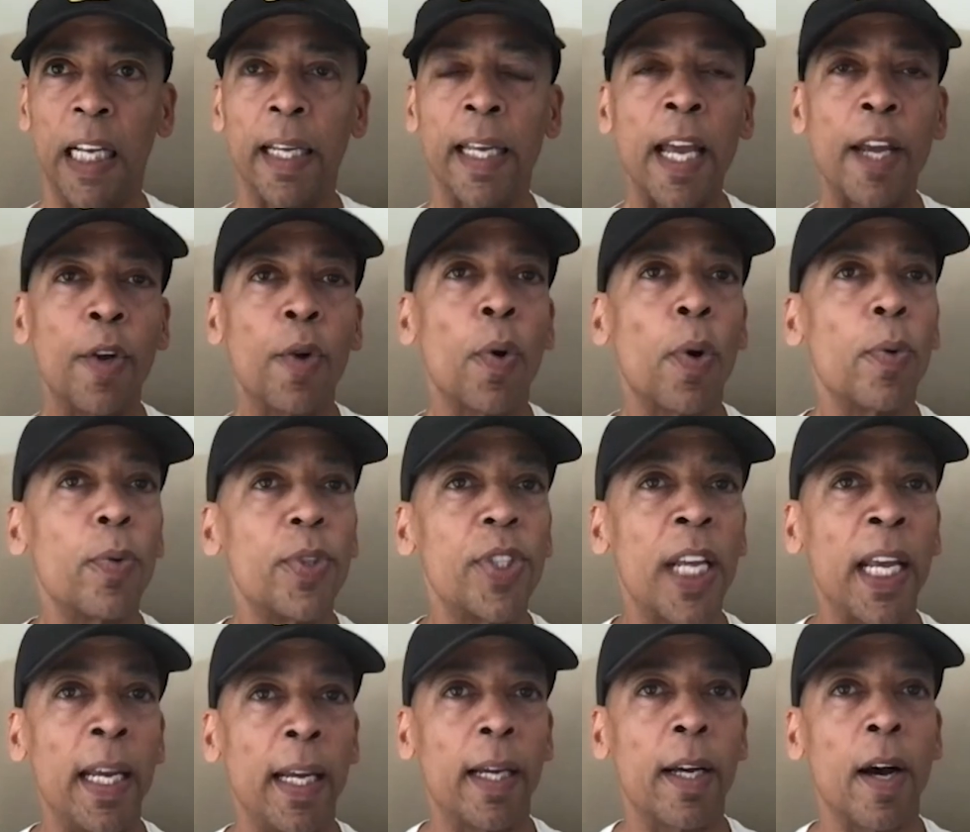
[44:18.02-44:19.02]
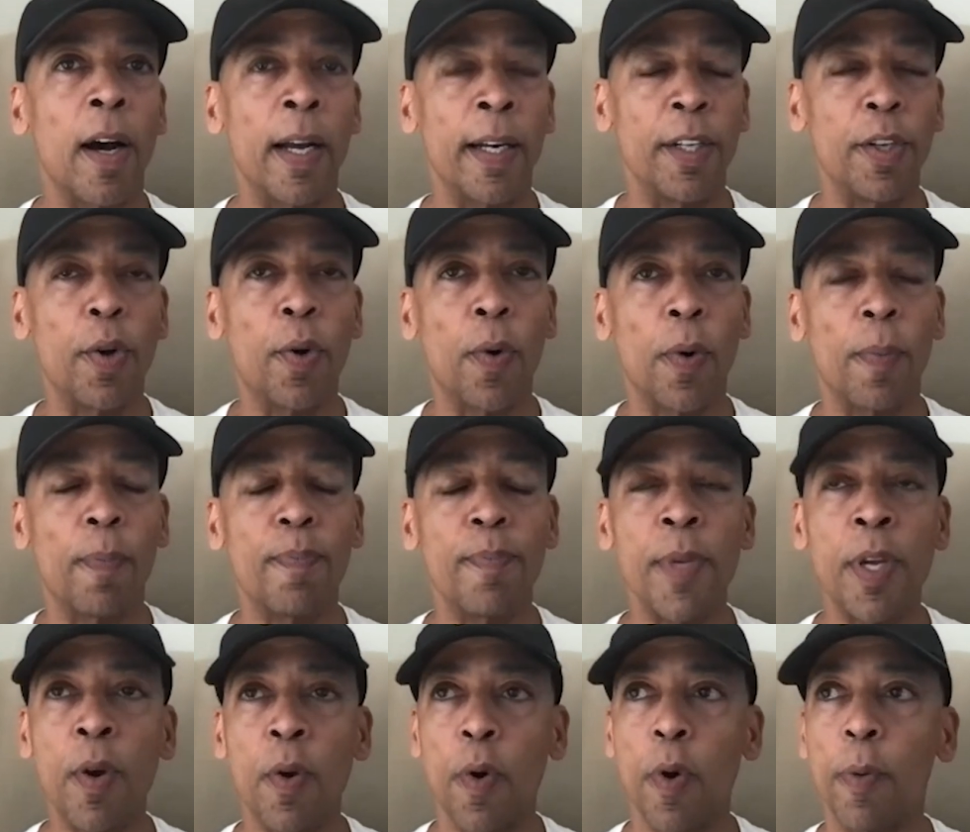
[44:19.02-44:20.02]
get your own take on your,
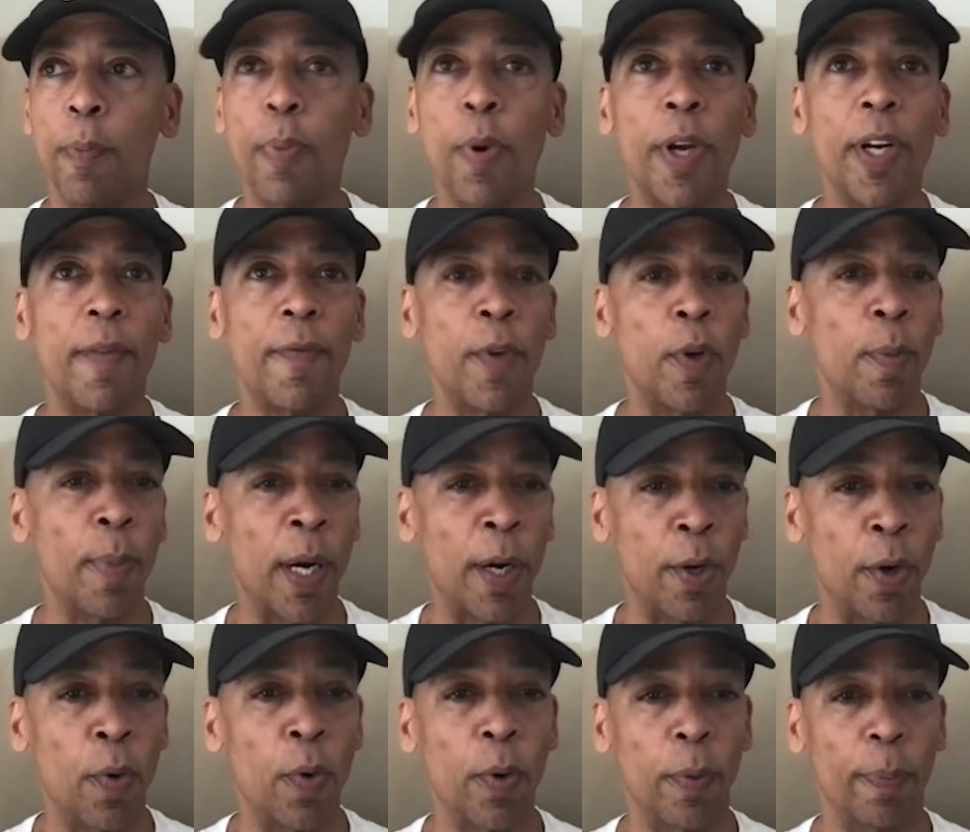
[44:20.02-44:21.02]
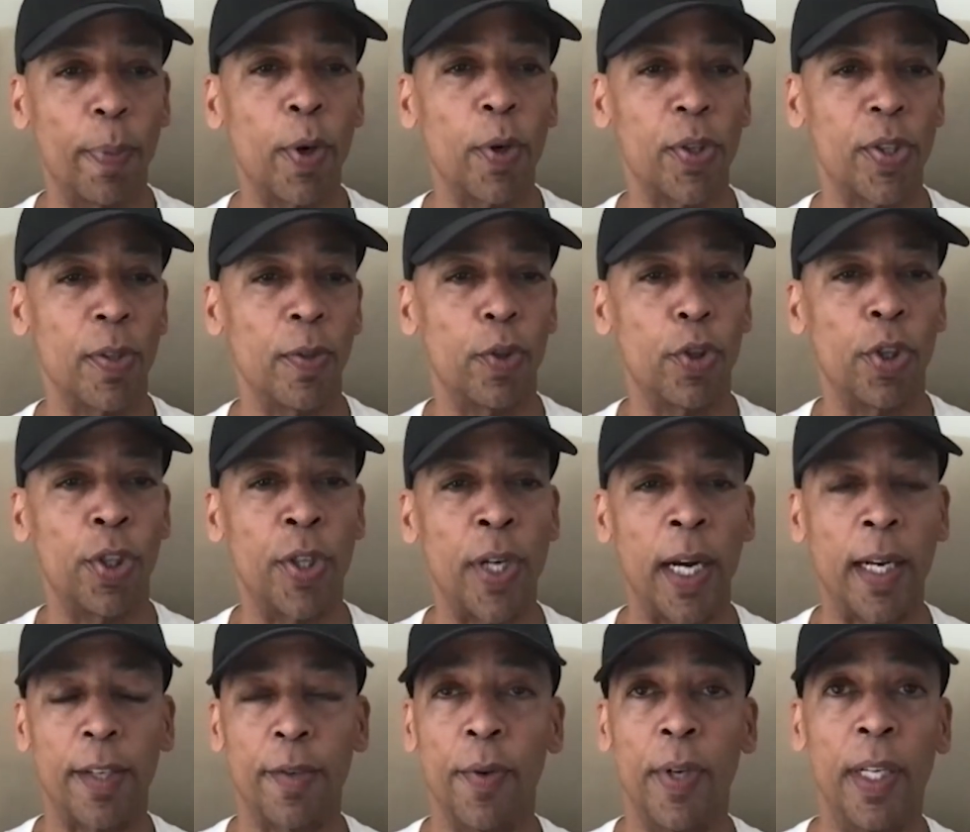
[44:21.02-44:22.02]
your own point of view about your own personal
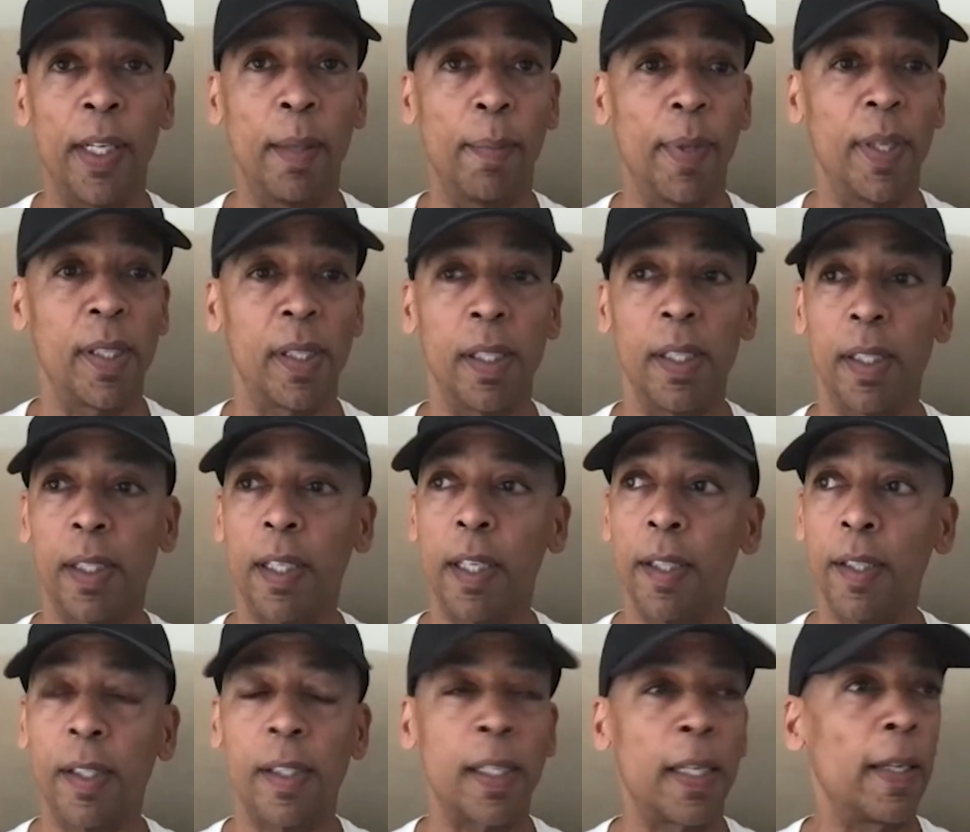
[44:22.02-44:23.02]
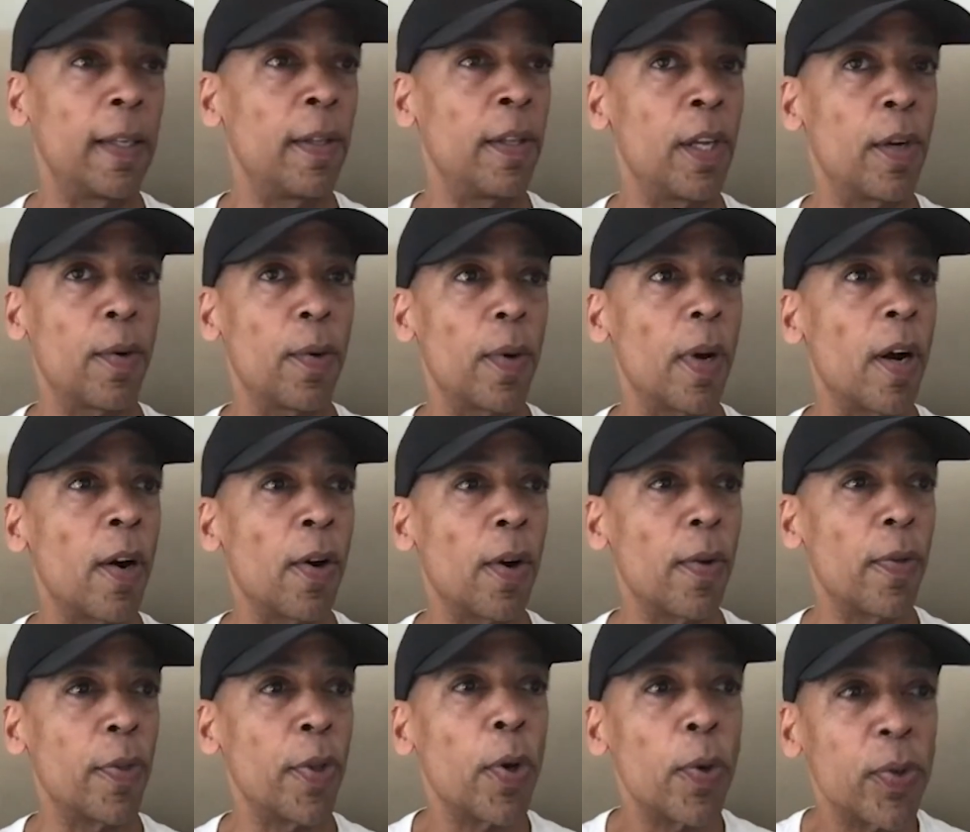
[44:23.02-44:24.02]
trajectory in the business. 'Cause there
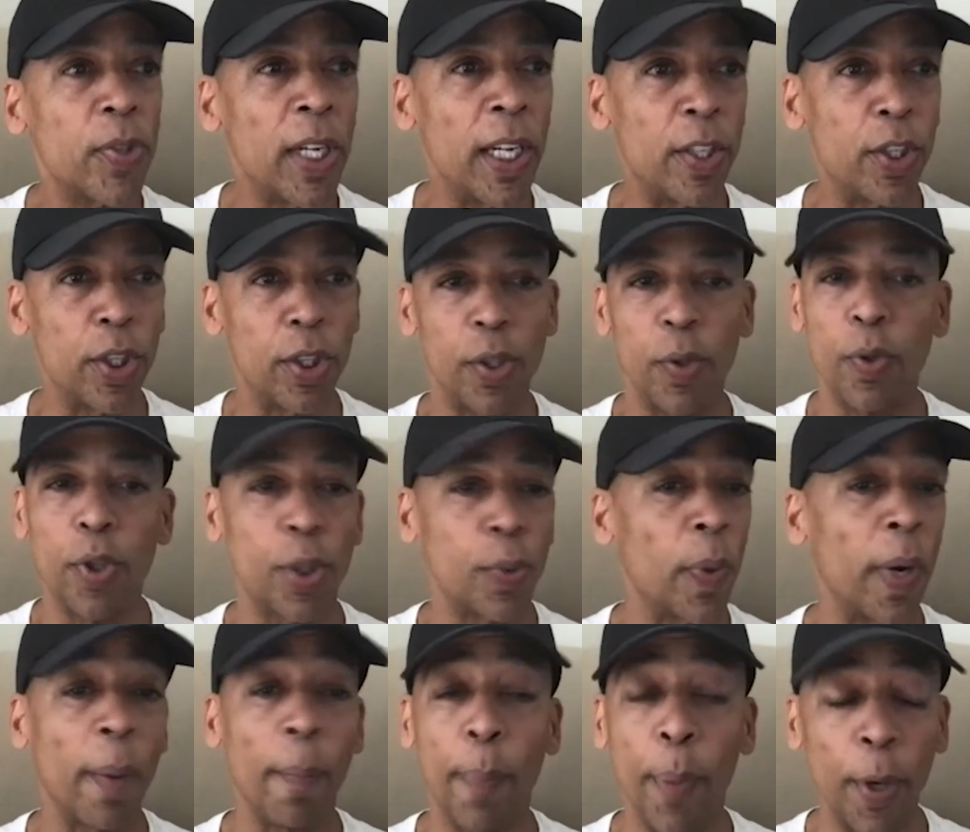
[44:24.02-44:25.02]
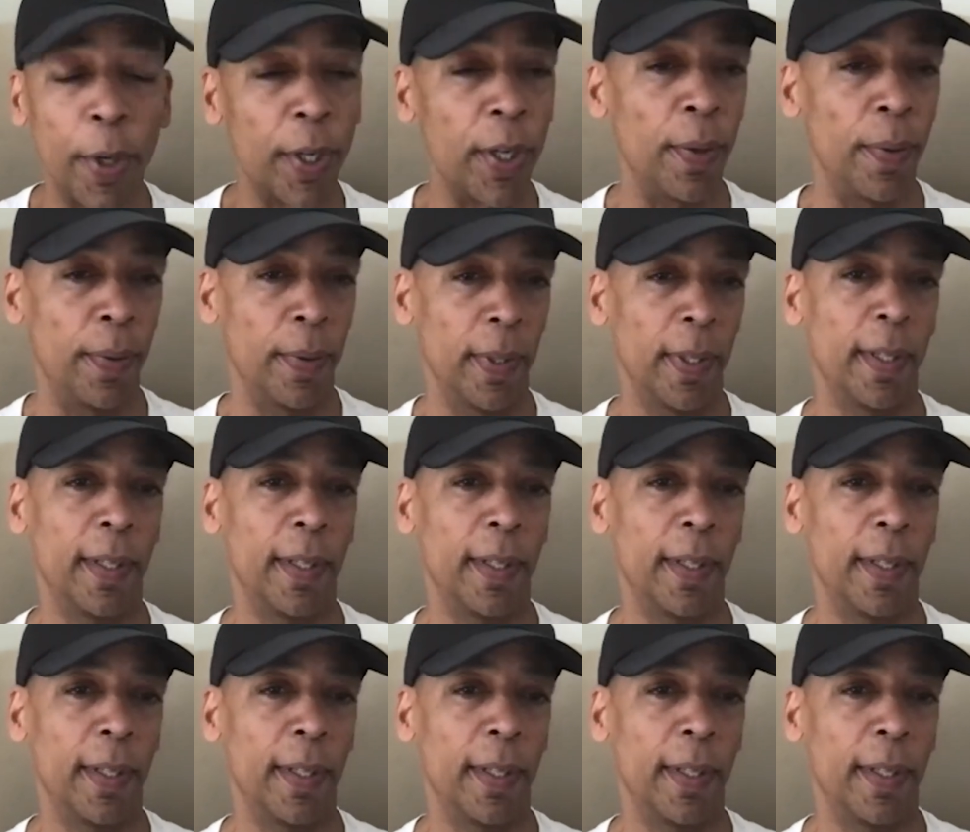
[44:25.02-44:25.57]
are those agents who just want to book you.